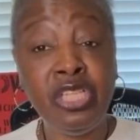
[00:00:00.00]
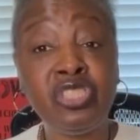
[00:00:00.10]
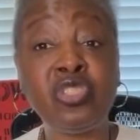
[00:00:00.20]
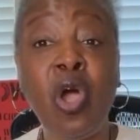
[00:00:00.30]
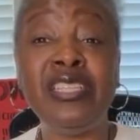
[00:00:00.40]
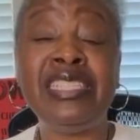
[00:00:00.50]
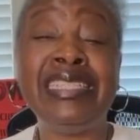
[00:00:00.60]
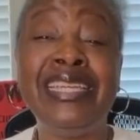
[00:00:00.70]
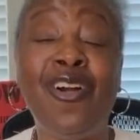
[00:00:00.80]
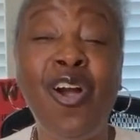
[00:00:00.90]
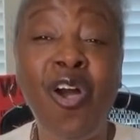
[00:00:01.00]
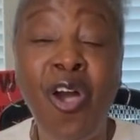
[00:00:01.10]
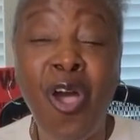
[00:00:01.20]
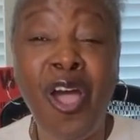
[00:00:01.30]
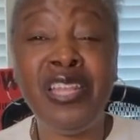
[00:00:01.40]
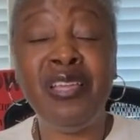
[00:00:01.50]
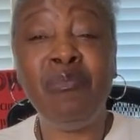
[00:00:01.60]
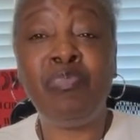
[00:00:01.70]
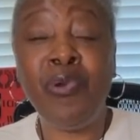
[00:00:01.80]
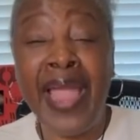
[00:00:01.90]
start to get hard,
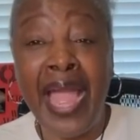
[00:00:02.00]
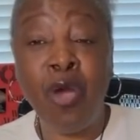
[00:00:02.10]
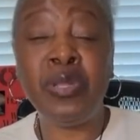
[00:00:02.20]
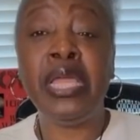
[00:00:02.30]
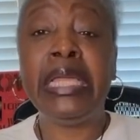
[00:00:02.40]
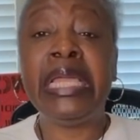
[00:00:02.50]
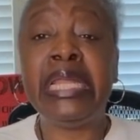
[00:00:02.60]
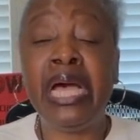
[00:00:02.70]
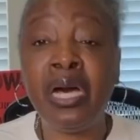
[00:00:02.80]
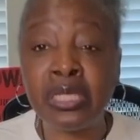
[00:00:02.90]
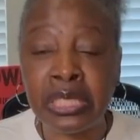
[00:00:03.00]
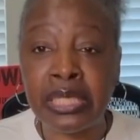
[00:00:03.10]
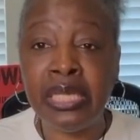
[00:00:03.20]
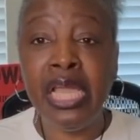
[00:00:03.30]
brown, and ugly.